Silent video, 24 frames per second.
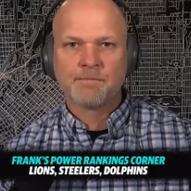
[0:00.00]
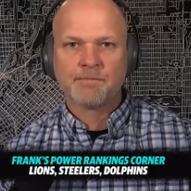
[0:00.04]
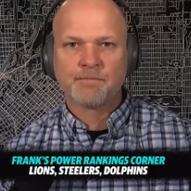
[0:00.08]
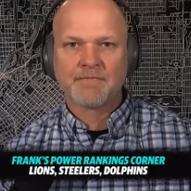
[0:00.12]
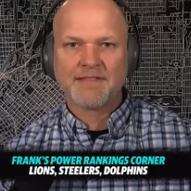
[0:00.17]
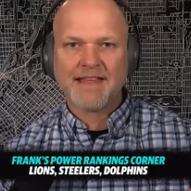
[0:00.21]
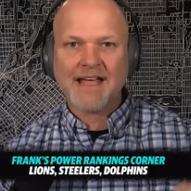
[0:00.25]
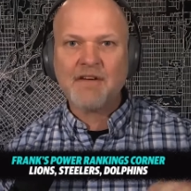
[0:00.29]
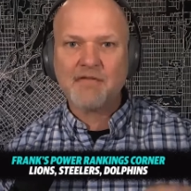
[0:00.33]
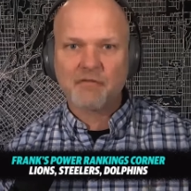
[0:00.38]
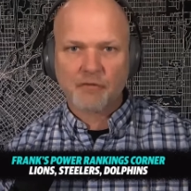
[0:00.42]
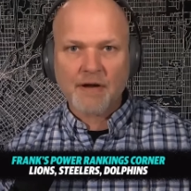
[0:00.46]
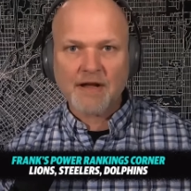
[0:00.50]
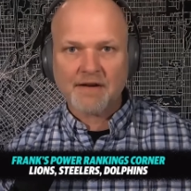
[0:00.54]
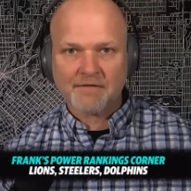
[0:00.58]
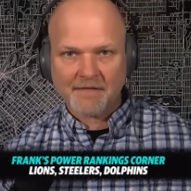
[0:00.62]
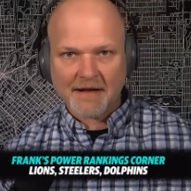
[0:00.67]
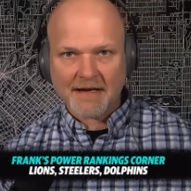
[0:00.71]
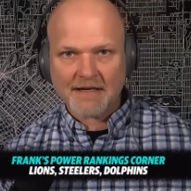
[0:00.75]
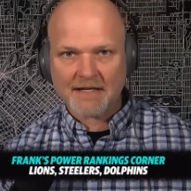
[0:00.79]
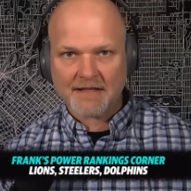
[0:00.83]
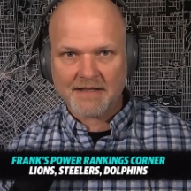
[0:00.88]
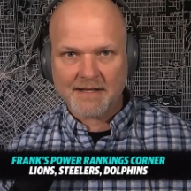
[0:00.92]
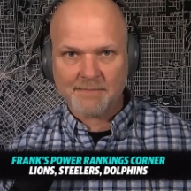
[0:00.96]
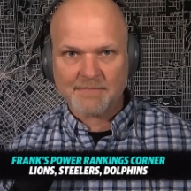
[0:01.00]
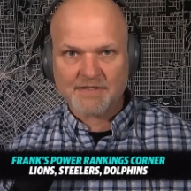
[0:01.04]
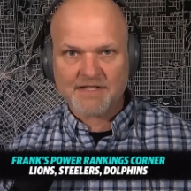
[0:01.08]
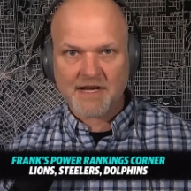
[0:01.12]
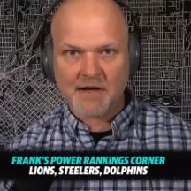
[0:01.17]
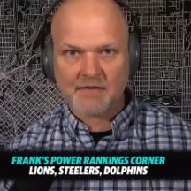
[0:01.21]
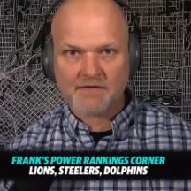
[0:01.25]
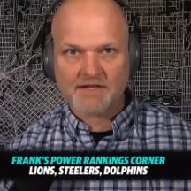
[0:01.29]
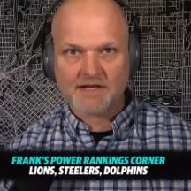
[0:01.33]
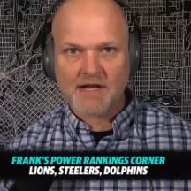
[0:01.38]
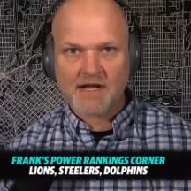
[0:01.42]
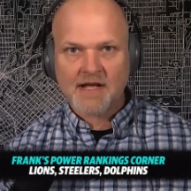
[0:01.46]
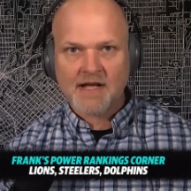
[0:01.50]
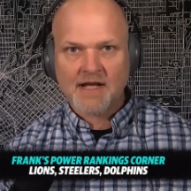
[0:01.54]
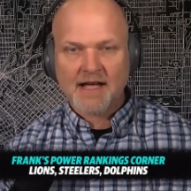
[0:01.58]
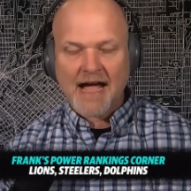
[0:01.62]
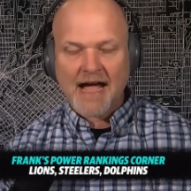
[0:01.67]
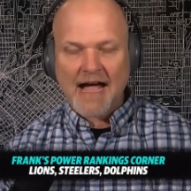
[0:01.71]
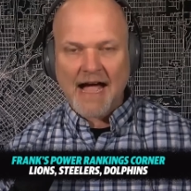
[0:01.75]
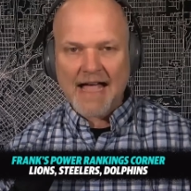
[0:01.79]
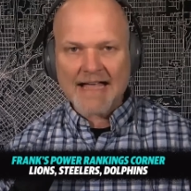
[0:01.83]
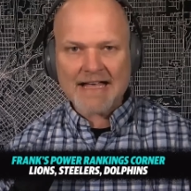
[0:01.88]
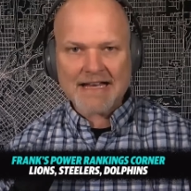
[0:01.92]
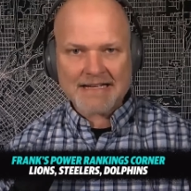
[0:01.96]
They've reinvented themselves.
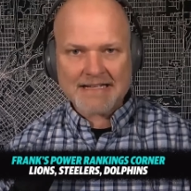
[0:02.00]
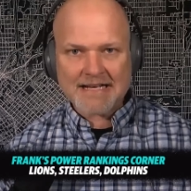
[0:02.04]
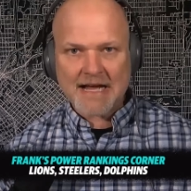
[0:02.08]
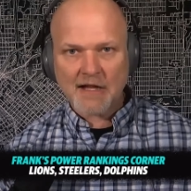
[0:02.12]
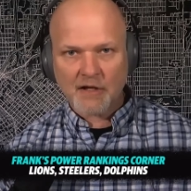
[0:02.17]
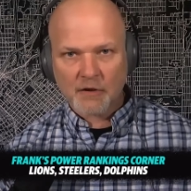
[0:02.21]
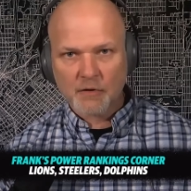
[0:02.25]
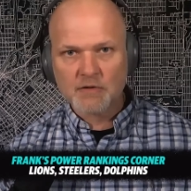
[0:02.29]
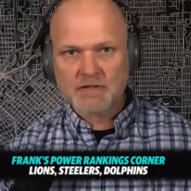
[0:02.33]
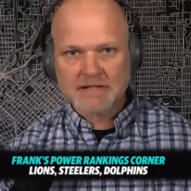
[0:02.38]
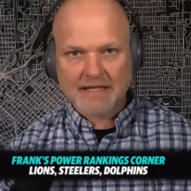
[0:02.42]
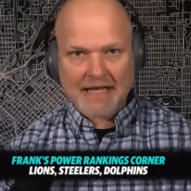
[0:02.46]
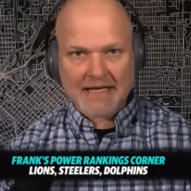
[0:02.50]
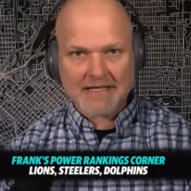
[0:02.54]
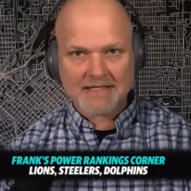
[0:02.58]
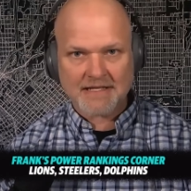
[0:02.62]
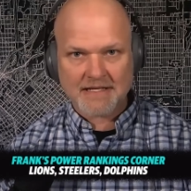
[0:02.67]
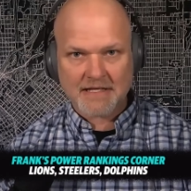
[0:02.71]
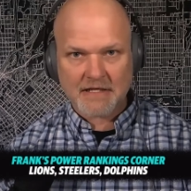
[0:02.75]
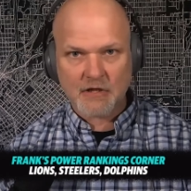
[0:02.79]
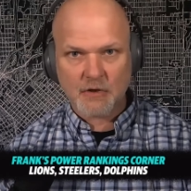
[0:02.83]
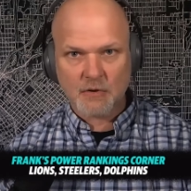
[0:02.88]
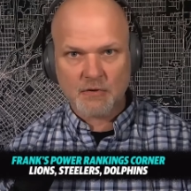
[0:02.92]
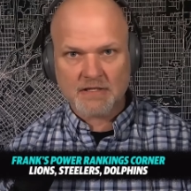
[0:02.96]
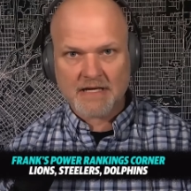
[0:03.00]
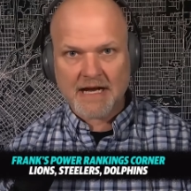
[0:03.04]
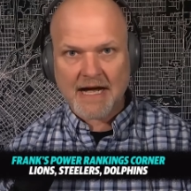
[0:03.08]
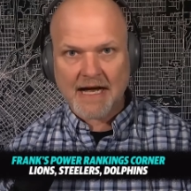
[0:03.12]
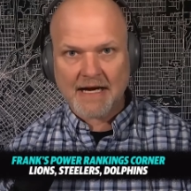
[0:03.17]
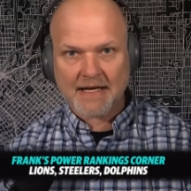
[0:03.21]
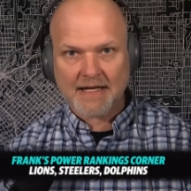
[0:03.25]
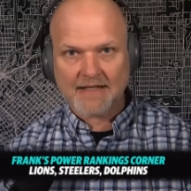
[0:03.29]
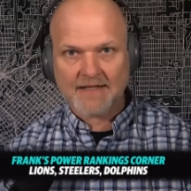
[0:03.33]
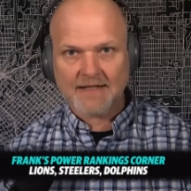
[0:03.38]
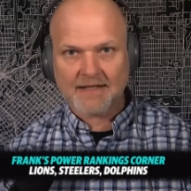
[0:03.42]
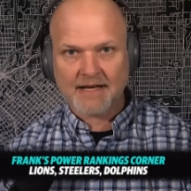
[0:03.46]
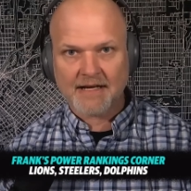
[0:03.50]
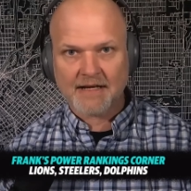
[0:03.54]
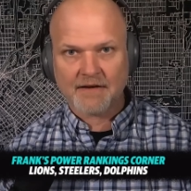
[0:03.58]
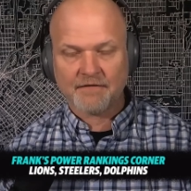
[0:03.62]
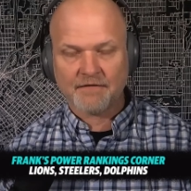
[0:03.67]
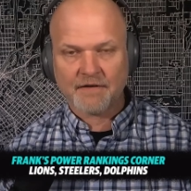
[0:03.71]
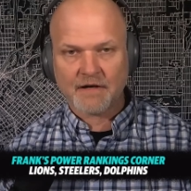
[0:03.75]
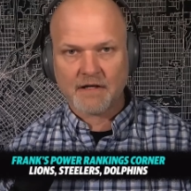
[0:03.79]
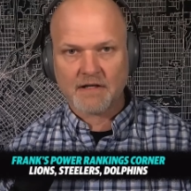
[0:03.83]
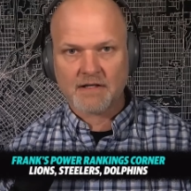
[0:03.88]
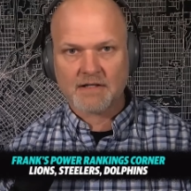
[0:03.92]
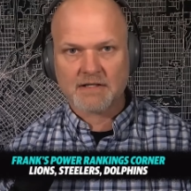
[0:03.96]
I can tell who's lazy and who's not in the N
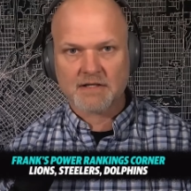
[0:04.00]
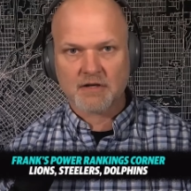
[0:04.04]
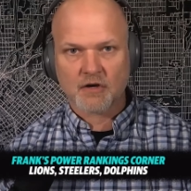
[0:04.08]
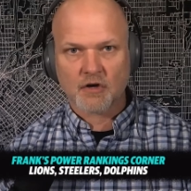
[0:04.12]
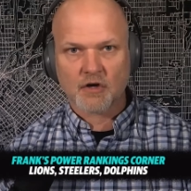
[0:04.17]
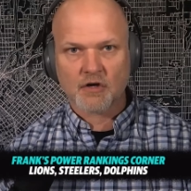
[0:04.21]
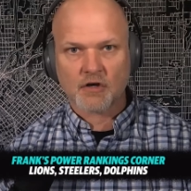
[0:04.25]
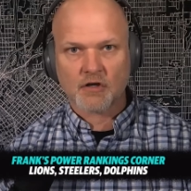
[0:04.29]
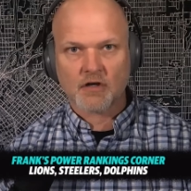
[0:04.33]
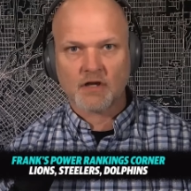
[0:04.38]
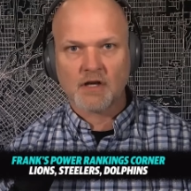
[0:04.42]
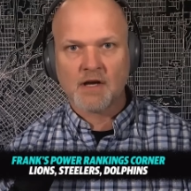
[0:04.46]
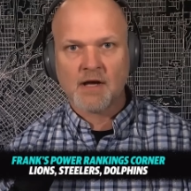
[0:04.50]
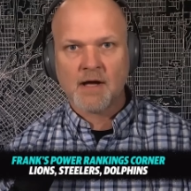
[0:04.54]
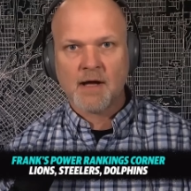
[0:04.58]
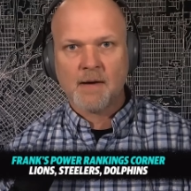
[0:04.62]
F L circle.